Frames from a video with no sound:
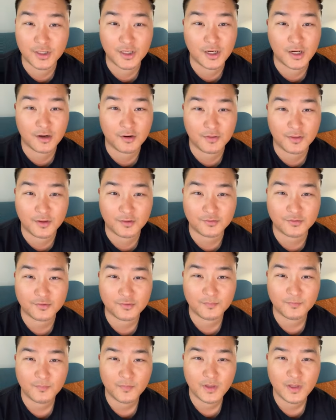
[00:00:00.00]
you need to hear
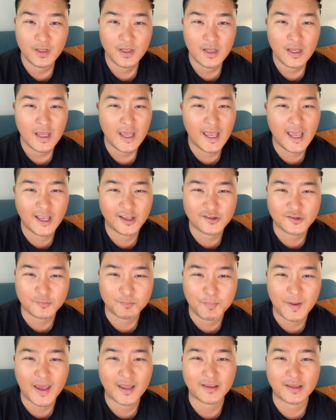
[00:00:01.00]
this.
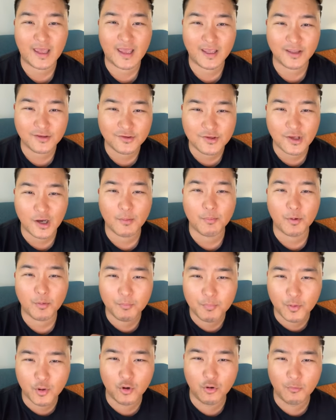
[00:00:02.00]
Expect a double
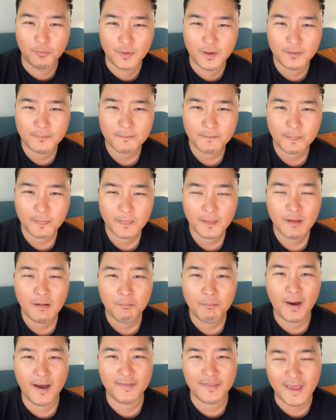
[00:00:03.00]

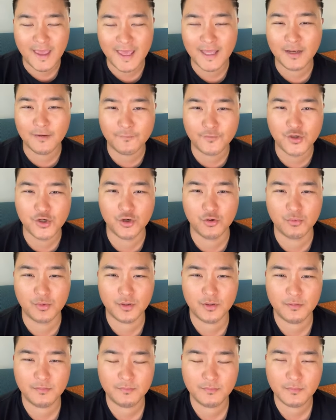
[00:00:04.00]
boom by the end of
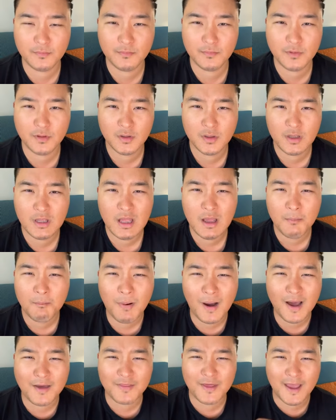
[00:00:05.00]
June.
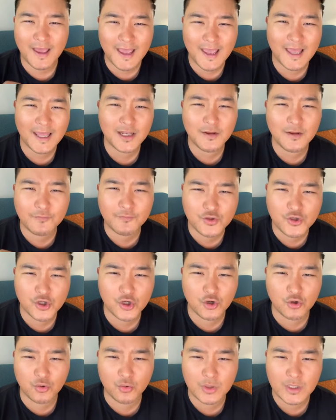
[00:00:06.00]
By the end of
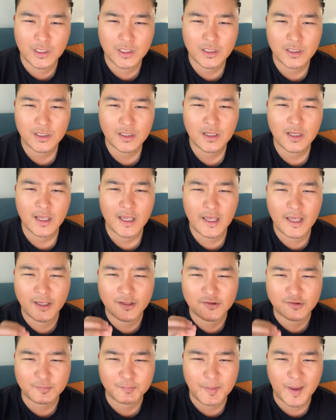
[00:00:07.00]
June,
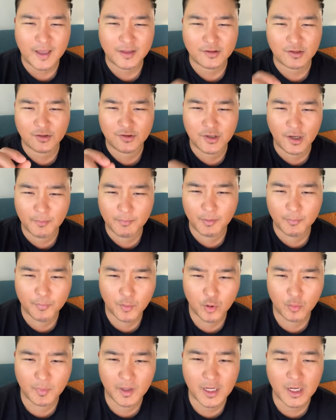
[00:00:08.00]
expect a double
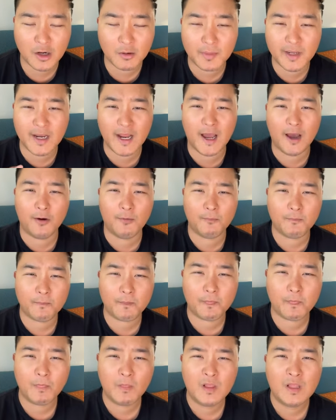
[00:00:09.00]
boom. And hear me now.
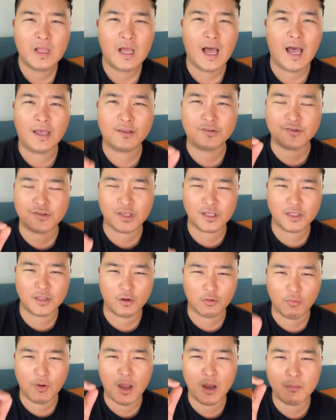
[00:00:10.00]
I see in
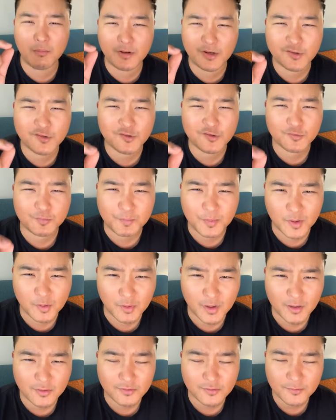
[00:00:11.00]
the realm of the
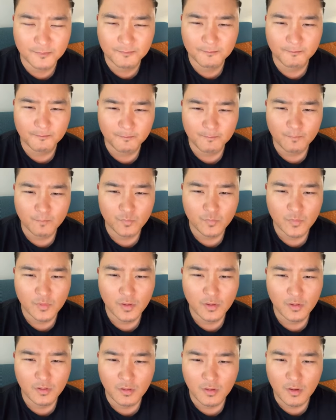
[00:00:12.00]
spirit,
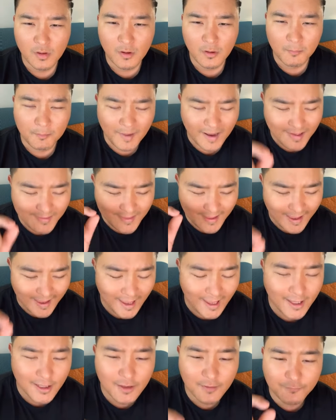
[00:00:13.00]
by the
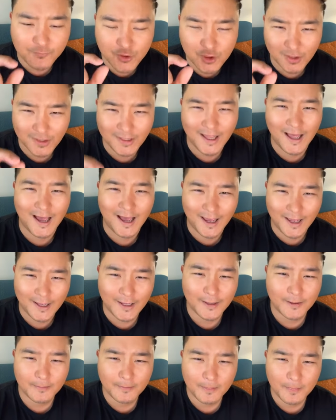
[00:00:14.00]
end of July,